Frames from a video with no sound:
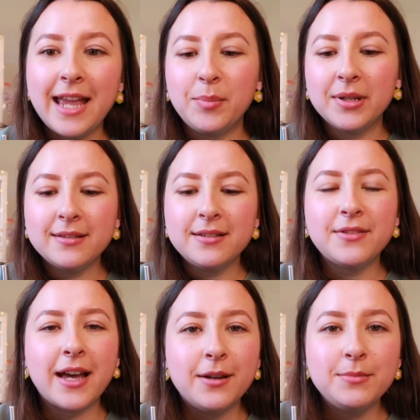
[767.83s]
yeah, because of
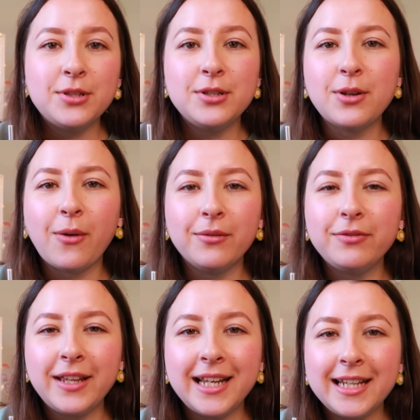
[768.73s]
that I'm just not
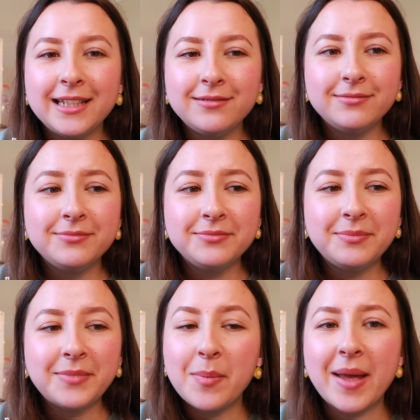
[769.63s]
feeling
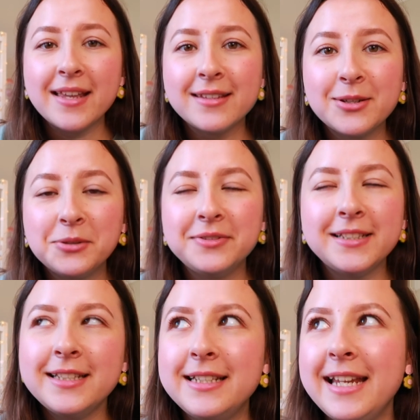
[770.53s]
my best,
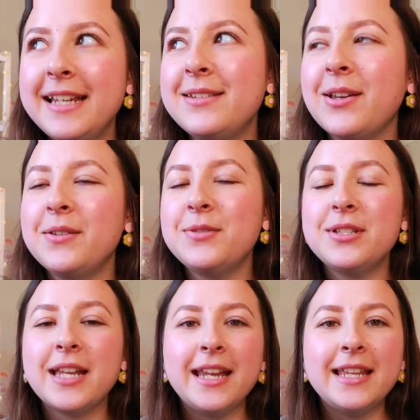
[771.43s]
obviously, so I'm
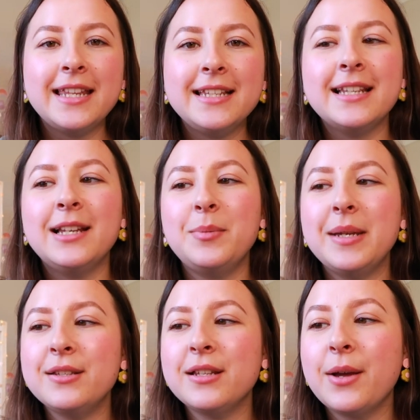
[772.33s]
just taking things a little
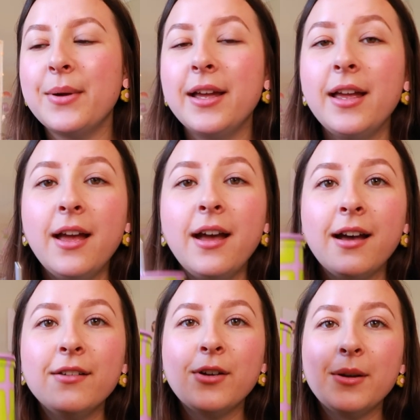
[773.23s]
bit slower.
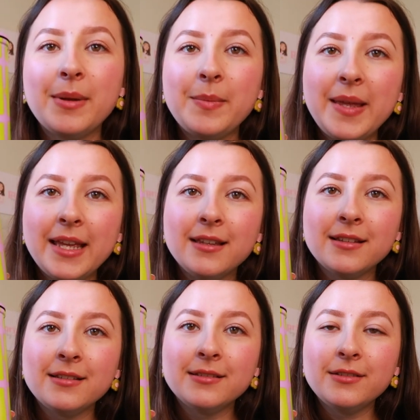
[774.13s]
I've got my
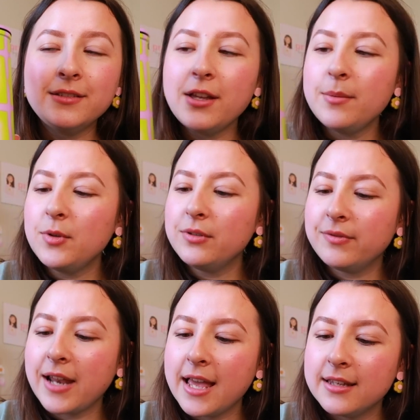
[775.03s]
big thermal
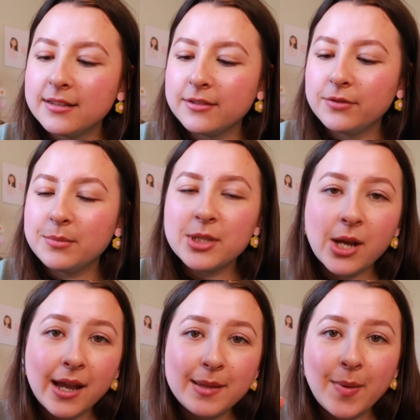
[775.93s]
flask from
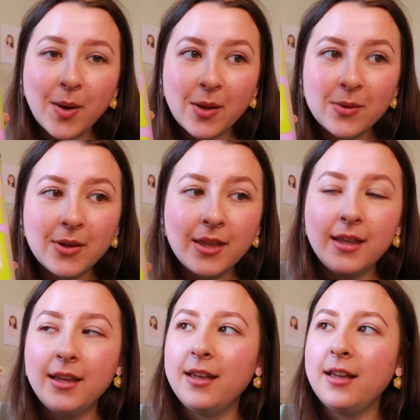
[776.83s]
Typo.
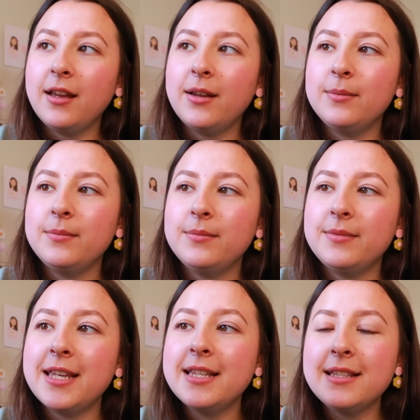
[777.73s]

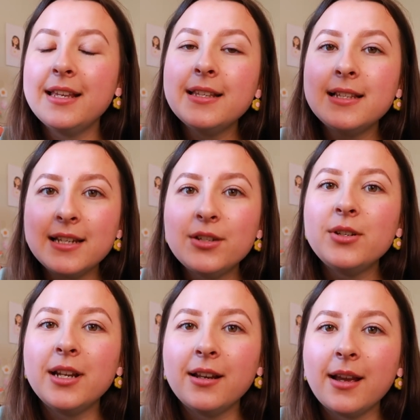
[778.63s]
This is literally a